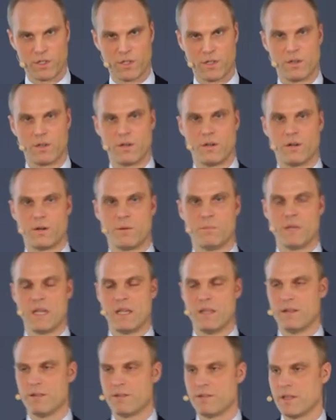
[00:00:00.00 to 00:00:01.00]
our
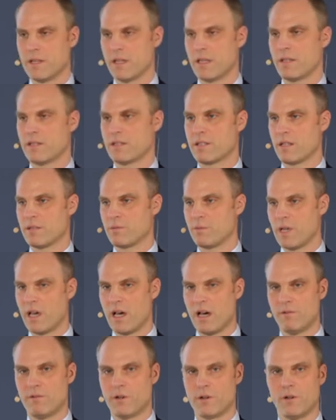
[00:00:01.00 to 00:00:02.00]
main thing is that we
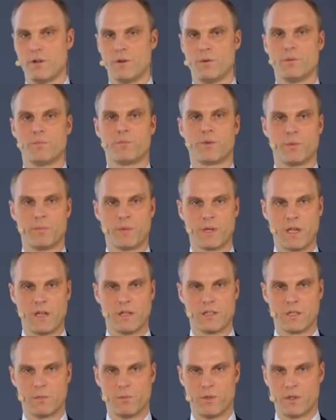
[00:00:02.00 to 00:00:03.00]
have our own
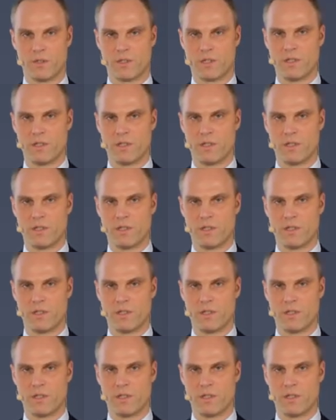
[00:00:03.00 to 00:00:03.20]
propagation models,